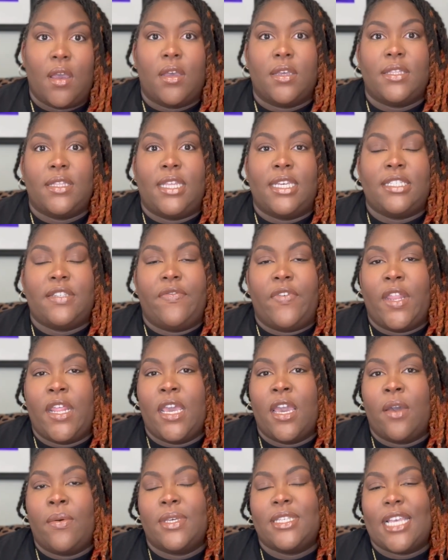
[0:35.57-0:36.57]
This
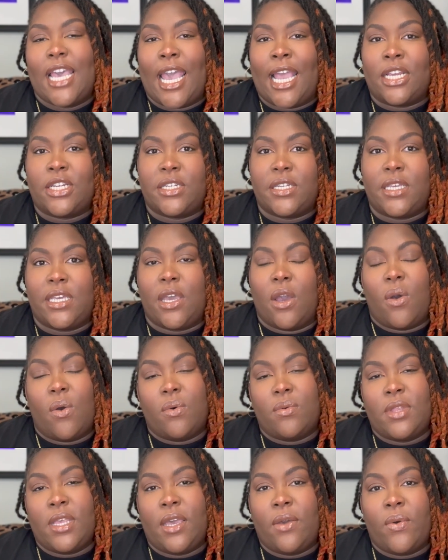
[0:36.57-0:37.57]
video is actually
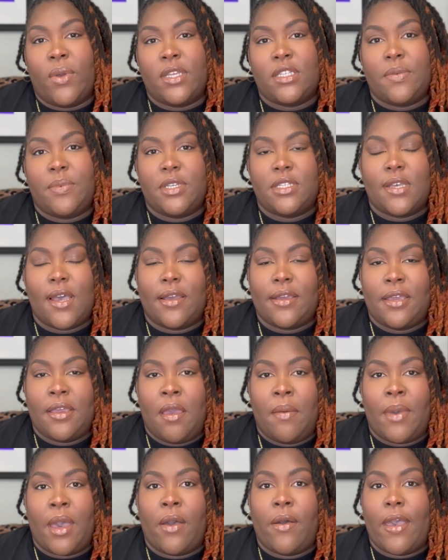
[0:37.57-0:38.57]
only going to be talking
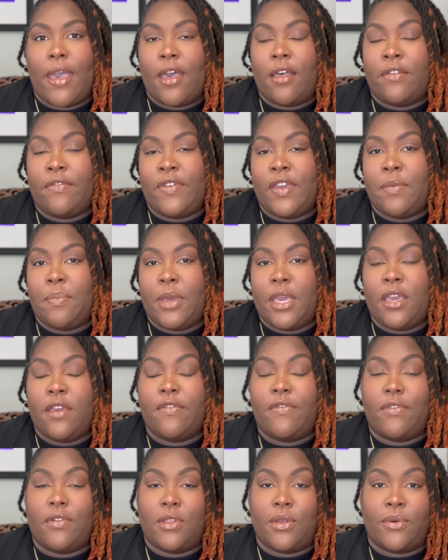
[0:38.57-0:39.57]
about LVP
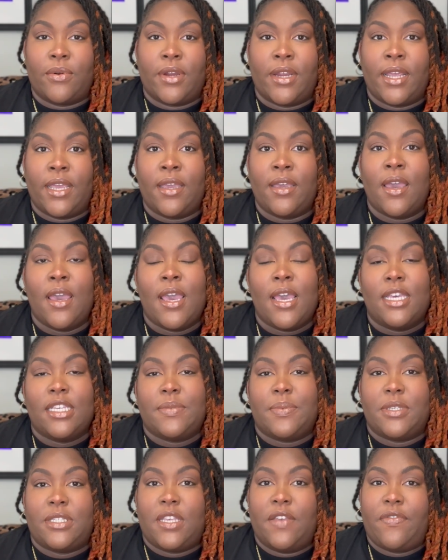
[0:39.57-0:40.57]
flooring
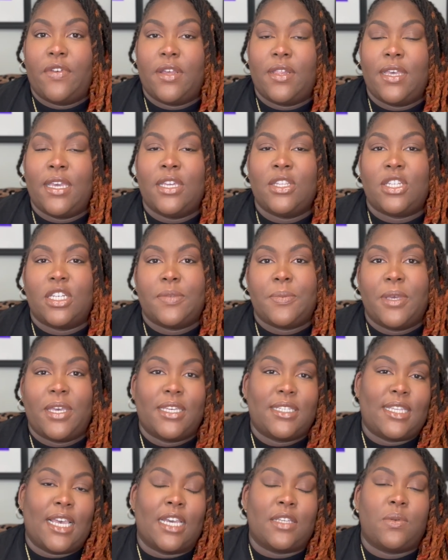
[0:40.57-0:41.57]
specifically just because
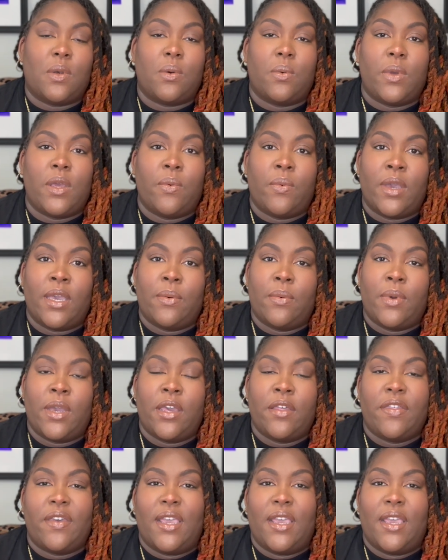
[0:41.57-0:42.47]
that's what we went with,